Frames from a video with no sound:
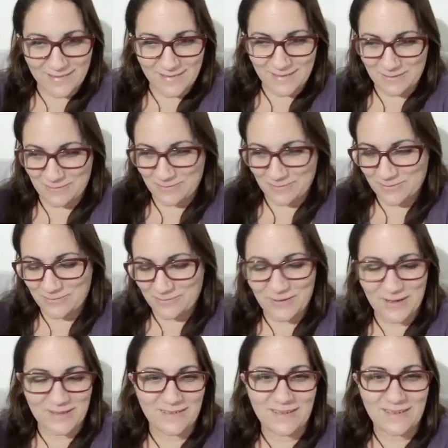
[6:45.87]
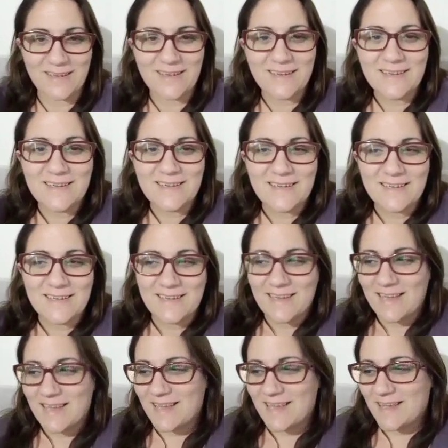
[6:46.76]
It was crazy.
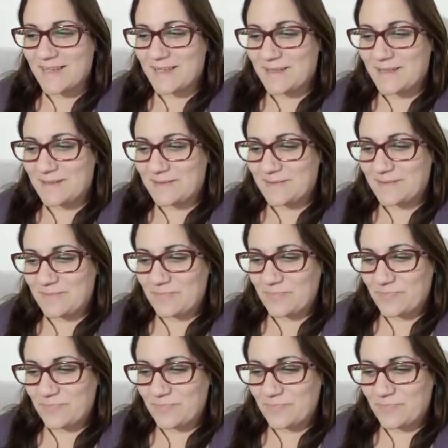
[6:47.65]
And